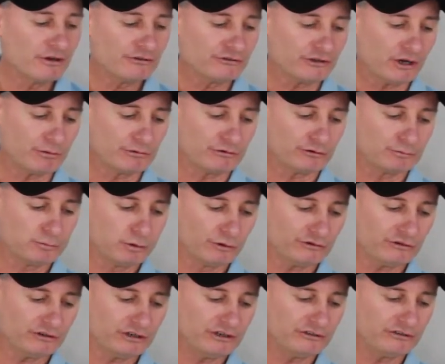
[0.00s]
So we'll just
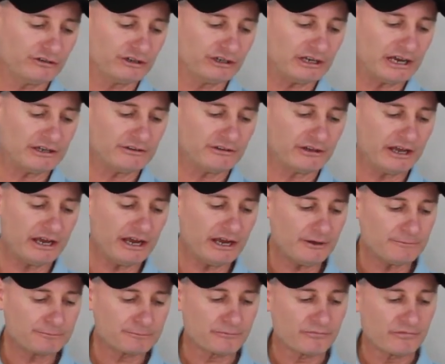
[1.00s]
push it into the end there,
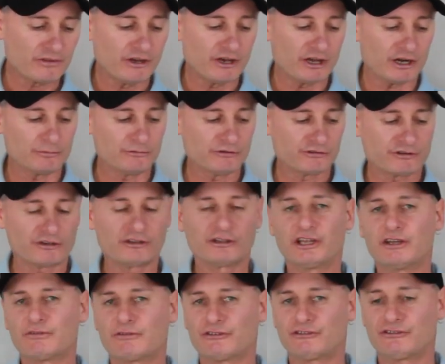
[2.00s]
and I'm just going to
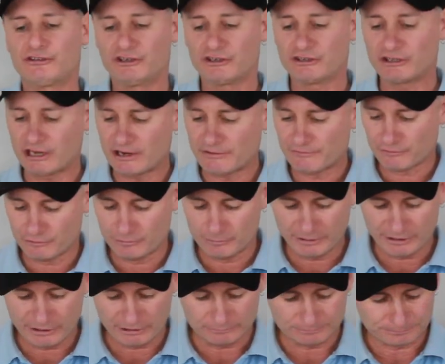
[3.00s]
leave it sitting there for a
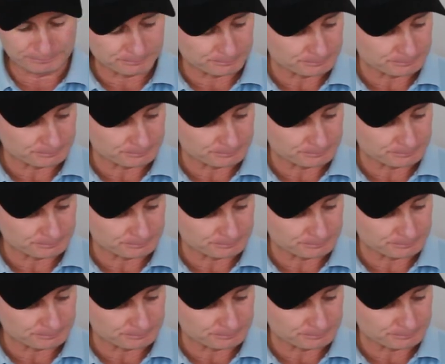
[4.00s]
minute.